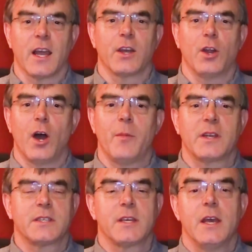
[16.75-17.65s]

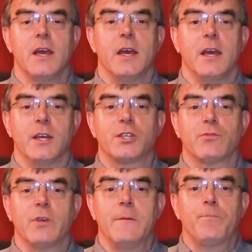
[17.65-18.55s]
economics,
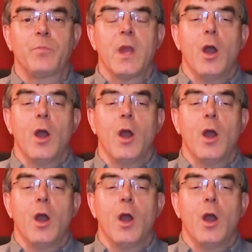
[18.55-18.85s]
history,